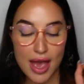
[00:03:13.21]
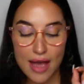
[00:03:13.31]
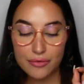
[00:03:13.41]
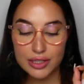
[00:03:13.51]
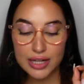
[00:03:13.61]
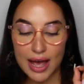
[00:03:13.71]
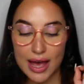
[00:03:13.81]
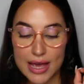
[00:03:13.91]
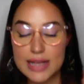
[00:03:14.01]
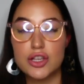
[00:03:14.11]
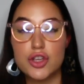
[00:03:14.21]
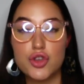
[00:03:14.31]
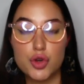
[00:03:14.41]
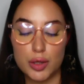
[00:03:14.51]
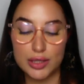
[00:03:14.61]
every day is a
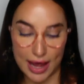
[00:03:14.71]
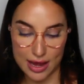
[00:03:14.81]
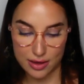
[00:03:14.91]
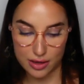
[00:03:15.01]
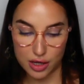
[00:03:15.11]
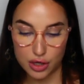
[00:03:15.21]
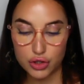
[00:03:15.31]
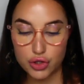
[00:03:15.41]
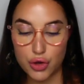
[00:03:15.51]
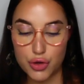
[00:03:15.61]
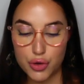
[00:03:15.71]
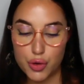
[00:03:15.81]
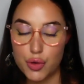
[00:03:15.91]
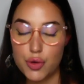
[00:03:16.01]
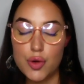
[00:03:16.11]
new day. So
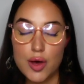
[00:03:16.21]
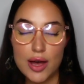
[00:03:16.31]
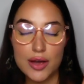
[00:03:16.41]
you